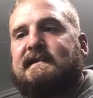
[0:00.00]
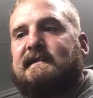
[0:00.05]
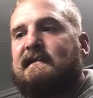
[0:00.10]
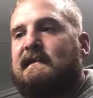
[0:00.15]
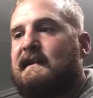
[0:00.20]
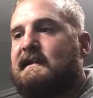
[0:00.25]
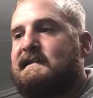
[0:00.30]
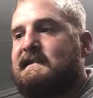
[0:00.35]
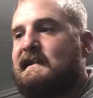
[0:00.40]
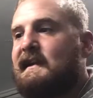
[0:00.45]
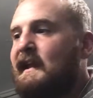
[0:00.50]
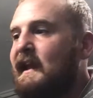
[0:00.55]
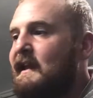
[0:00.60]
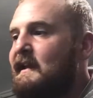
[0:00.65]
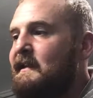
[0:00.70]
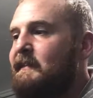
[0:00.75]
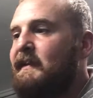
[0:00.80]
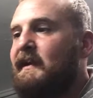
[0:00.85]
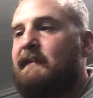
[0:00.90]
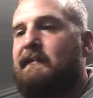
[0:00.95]
That's getting to
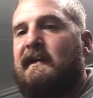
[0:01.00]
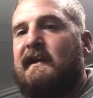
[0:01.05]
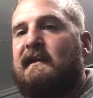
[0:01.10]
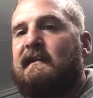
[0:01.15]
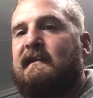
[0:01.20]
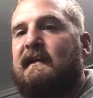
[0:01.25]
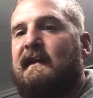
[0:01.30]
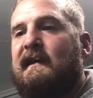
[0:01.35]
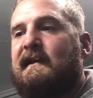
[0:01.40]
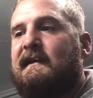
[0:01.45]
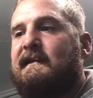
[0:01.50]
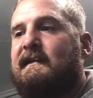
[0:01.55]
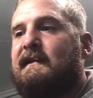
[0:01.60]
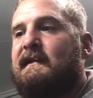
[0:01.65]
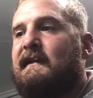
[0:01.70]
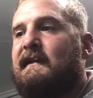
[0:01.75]
be a big thing.